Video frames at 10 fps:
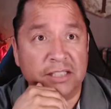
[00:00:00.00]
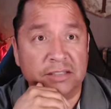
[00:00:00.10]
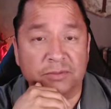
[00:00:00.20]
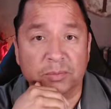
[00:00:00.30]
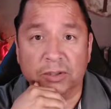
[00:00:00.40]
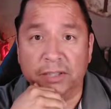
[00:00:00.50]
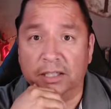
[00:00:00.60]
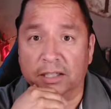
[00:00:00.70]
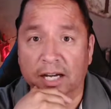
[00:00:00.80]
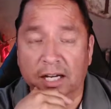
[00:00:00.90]
Creator
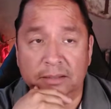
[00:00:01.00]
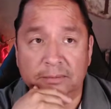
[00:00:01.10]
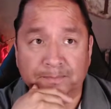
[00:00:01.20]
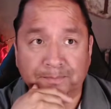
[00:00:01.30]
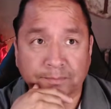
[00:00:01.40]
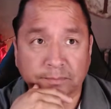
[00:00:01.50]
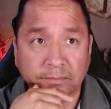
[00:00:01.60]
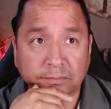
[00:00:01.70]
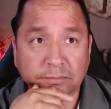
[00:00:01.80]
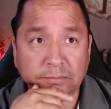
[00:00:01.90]
God.
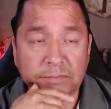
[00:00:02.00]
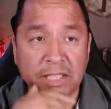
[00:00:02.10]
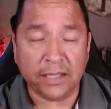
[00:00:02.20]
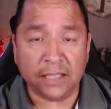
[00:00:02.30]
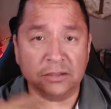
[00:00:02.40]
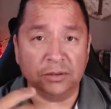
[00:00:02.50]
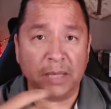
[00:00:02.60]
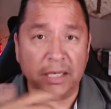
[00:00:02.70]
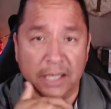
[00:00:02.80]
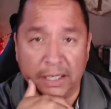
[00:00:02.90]
That's who
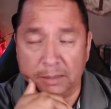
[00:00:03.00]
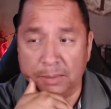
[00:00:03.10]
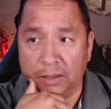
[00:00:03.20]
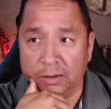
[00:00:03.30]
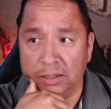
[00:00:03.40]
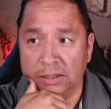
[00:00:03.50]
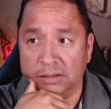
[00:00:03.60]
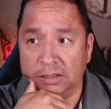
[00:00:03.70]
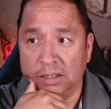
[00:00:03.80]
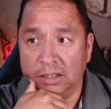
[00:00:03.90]
my higher power is.
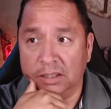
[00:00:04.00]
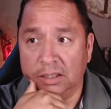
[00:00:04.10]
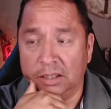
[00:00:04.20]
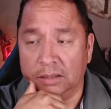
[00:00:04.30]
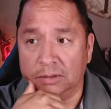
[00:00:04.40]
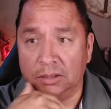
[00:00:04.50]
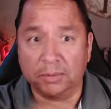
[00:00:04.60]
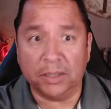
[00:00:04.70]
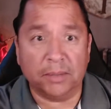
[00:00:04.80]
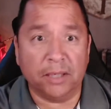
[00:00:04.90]
A little
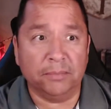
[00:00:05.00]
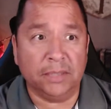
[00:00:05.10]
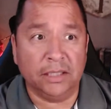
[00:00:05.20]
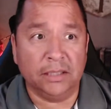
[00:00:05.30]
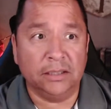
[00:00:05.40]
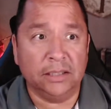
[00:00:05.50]
bit about me. I